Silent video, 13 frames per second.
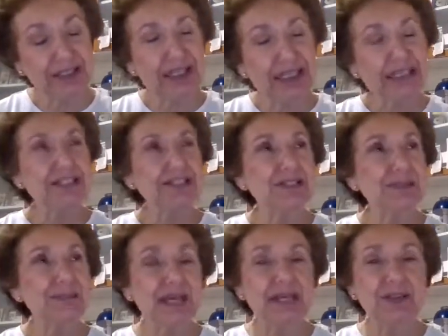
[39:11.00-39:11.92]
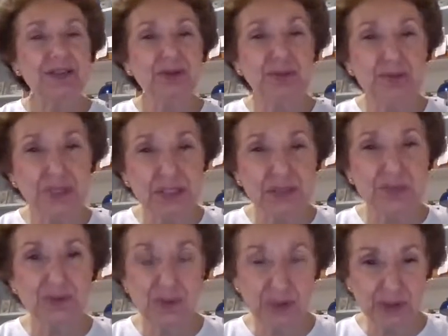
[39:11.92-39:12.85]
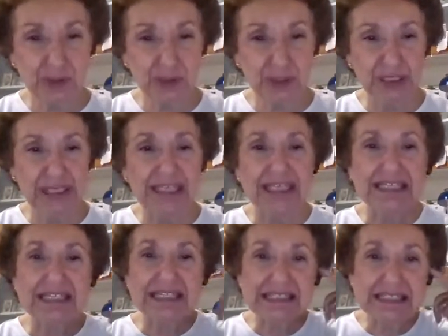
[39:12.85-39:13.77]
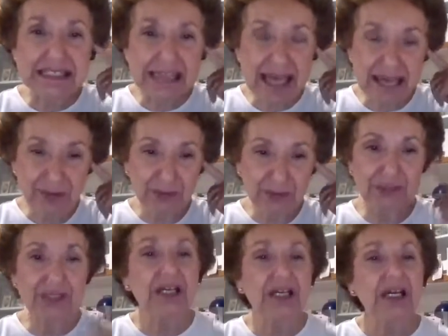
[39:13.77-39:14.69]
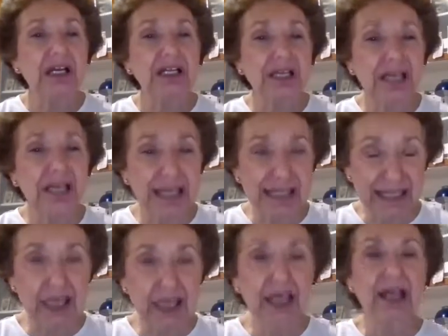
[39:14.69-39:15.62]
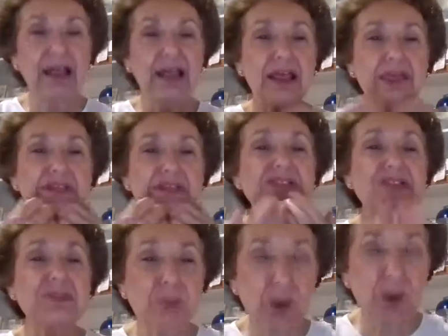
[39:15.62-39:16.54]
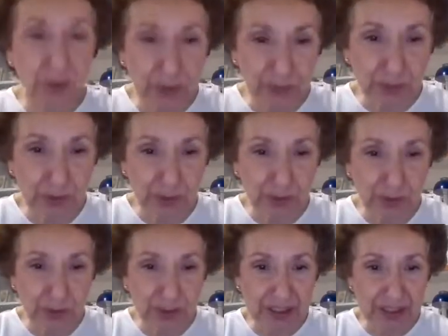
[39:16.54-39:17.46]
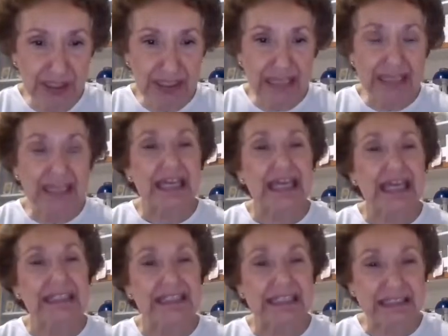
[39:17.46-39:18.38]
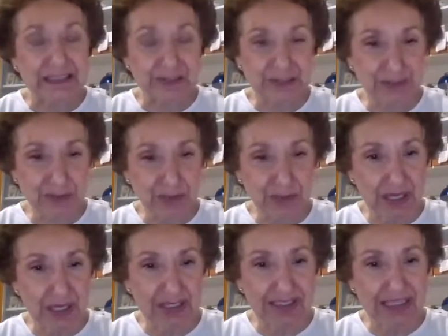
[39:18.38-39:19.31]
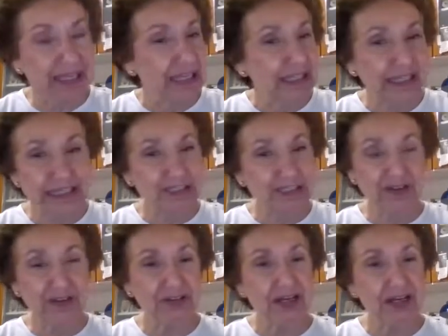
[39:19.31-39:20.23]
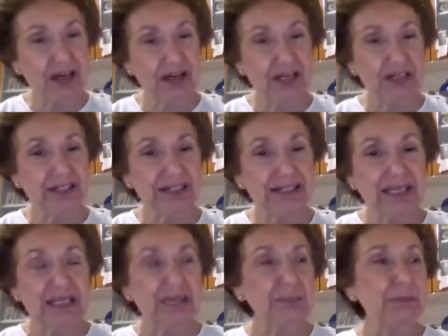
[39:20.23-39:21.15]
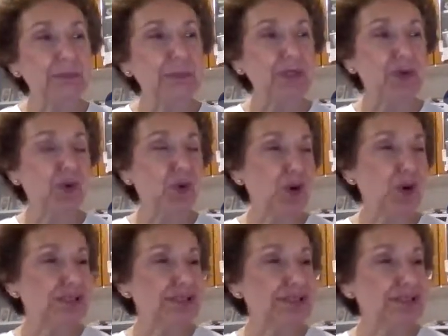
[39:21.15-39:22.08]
to make the written word sound like the spoken word. And he can do that. It's very hard because